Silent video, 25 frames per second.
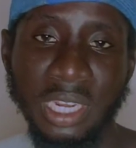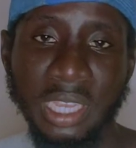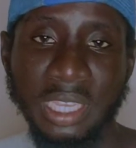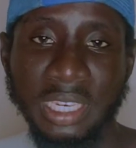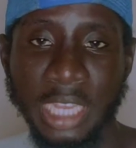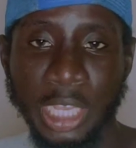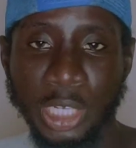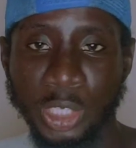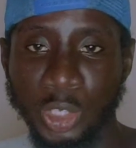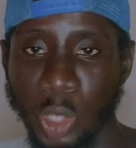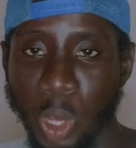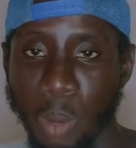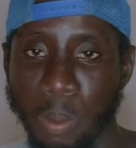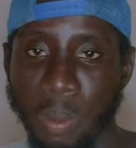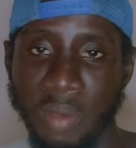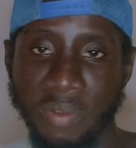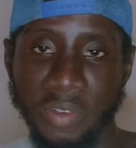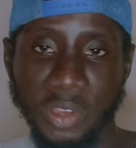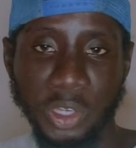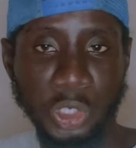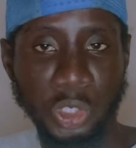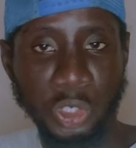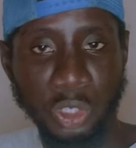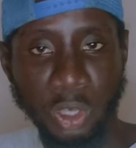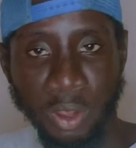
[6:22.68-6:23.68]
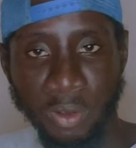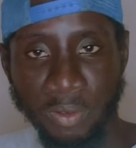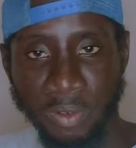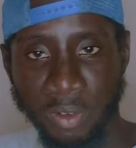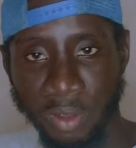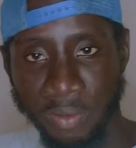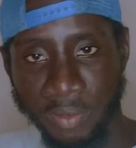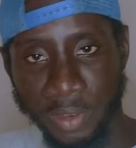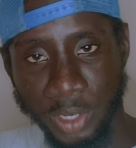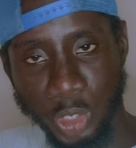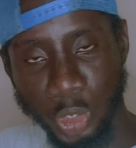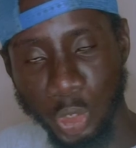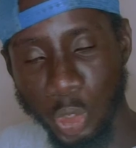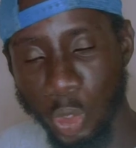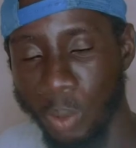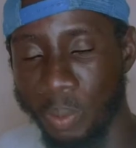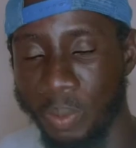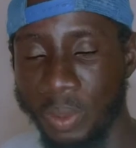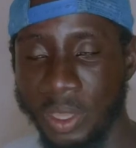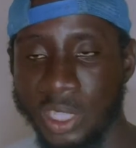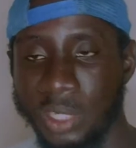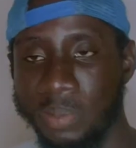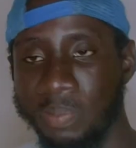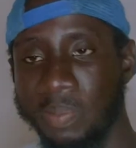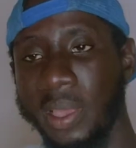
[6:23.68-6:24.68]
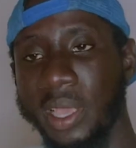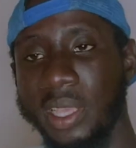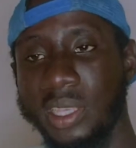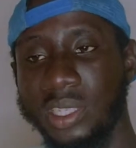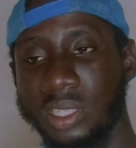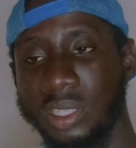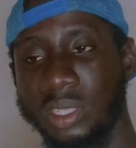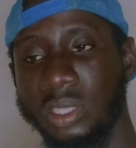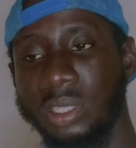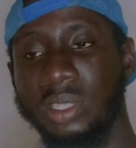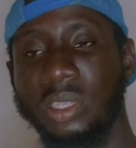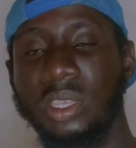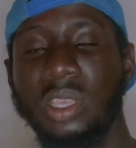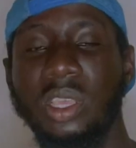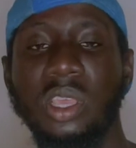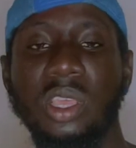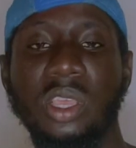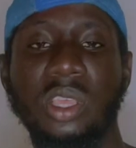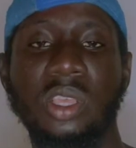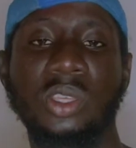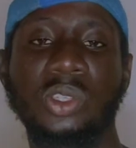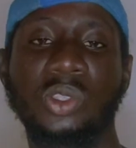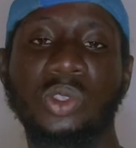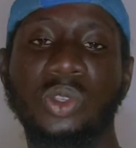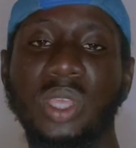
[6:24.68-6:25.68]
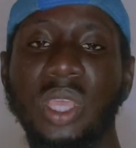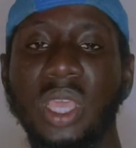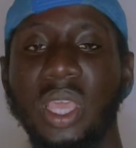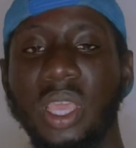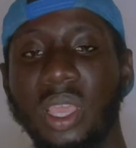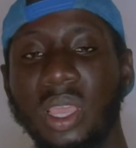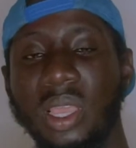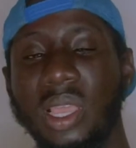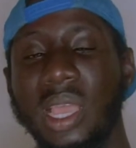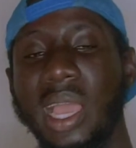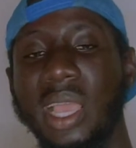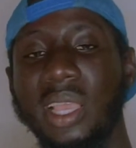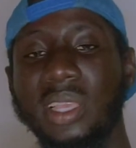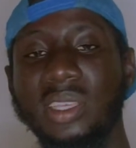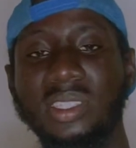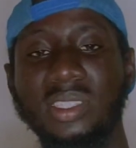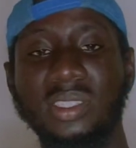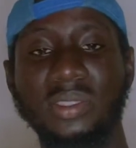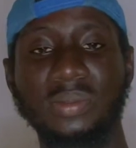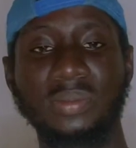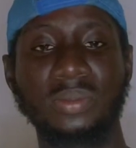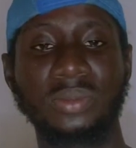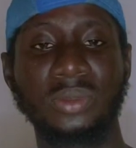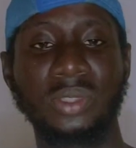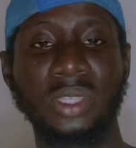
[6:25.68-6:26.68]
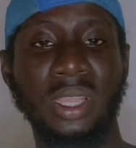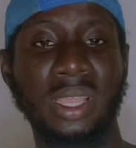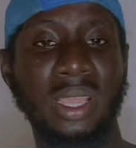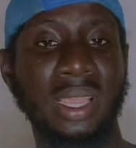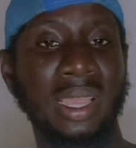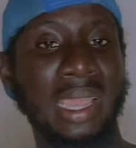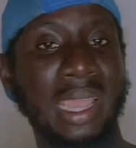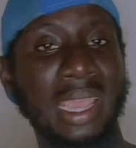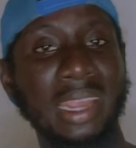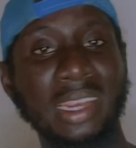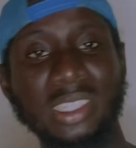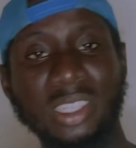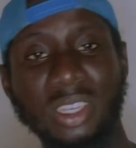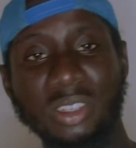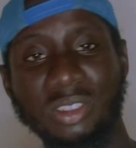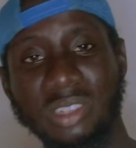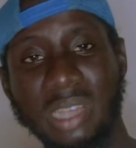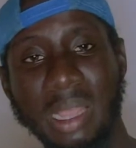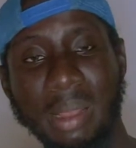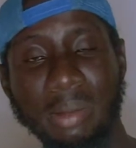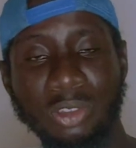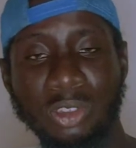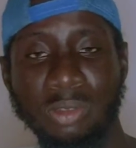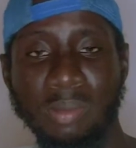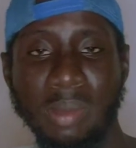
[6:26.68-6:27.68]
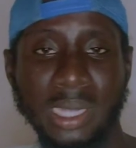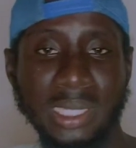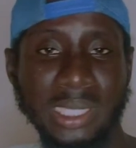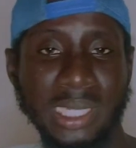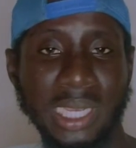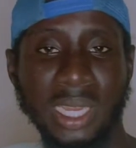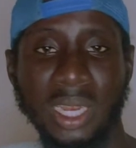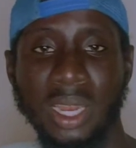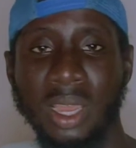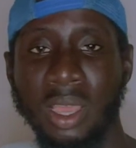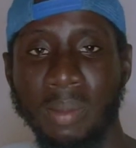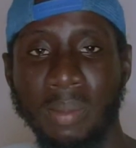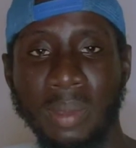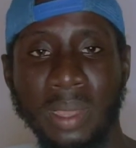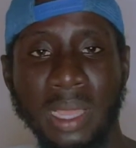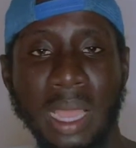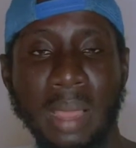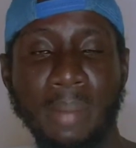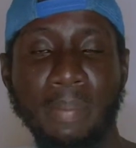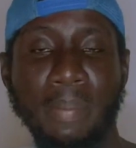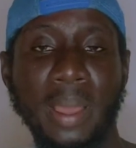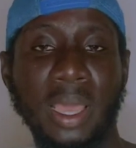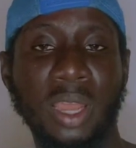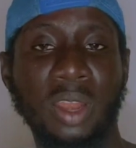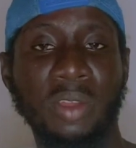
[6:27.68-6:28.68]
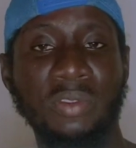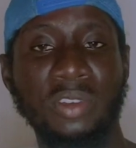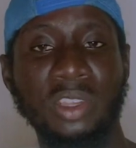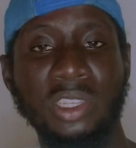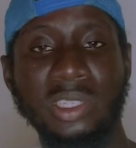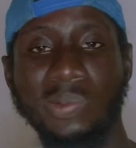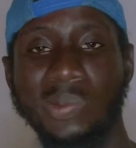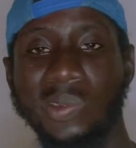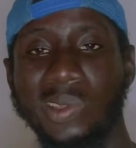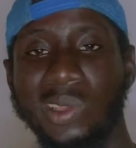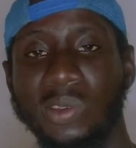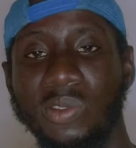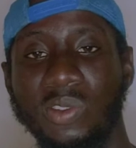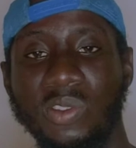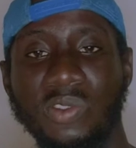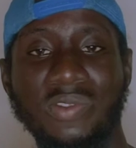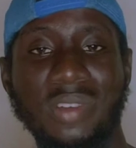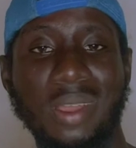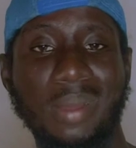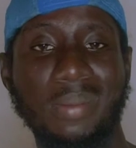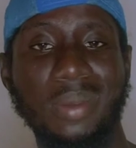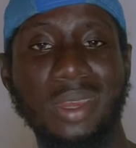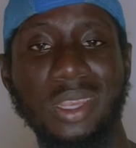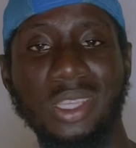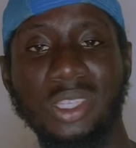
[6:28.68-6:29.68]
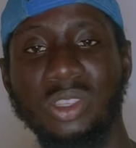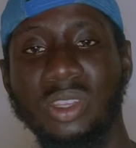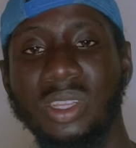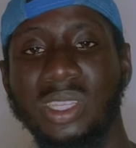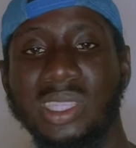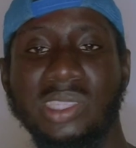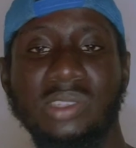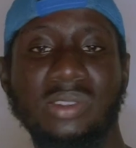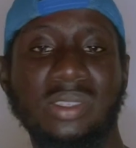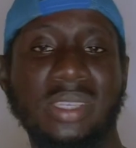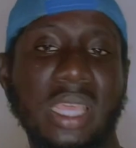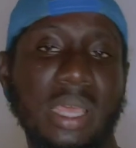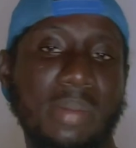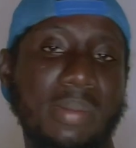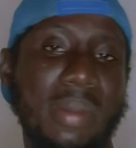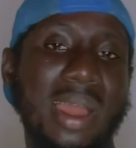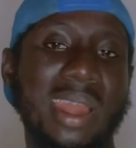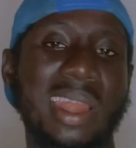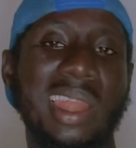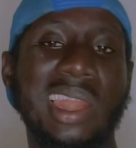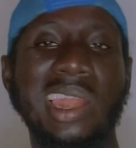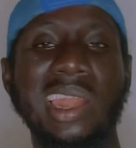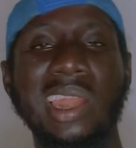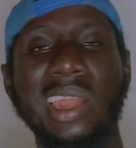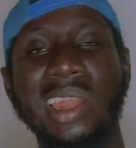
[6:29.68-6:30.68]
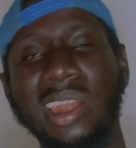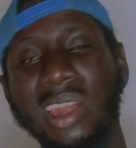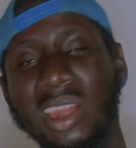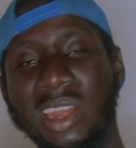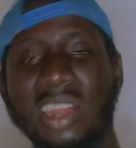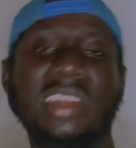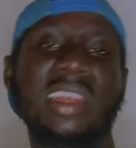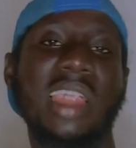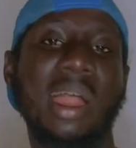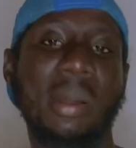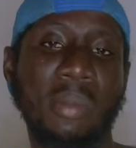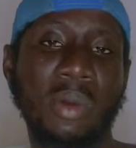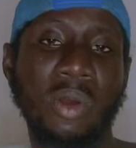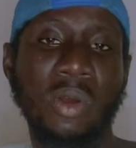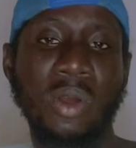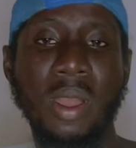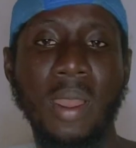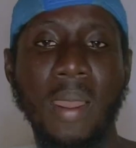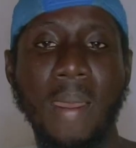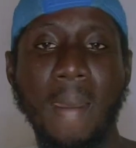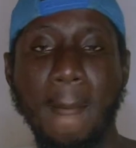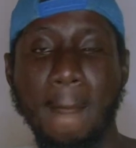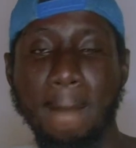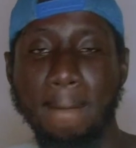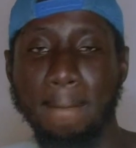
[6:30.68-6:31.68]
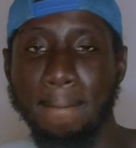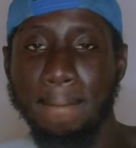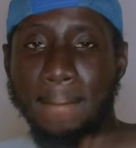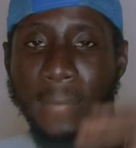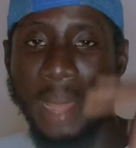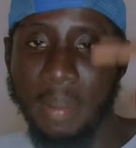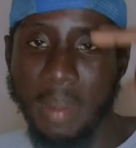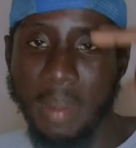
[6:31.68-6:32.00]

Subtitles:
the job of a showbiz person. So yeah, guys, can you subscribe to my channel and become part of this beautiful family? So until then, I'm bye